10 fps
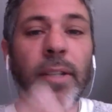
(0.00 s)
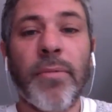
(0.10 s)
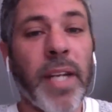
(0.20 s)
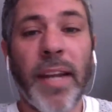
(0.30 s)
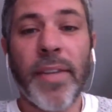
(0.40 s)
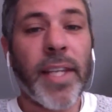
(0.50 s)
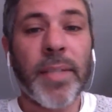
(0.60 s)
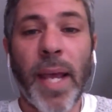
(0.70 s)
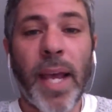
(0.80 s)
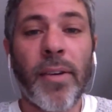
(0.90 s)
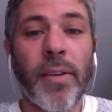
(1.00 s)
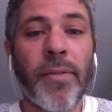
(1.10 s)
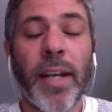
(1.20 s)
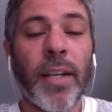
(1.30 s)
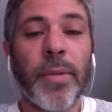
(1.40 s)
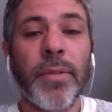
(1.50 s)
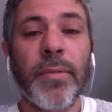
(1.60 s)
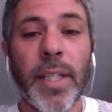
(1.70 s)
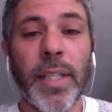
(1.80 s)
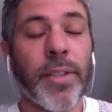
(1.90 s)
Whenever there's power
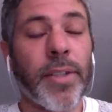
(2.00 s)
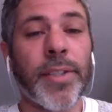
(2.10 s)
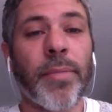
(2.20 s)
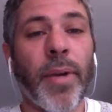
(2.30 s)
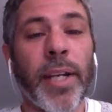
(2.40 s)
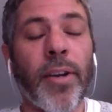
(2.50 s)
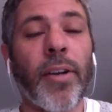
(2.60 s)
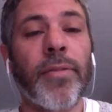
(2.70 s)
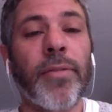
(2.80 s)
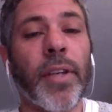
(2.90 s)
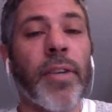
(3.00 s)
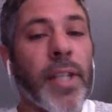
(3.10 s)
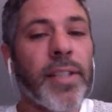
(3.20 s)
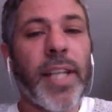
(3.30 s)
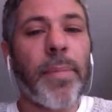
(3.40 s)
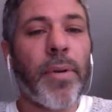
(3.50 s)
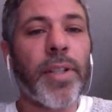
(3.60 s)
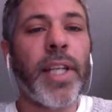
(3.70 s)
available, it turns the brake off. So stepper, it's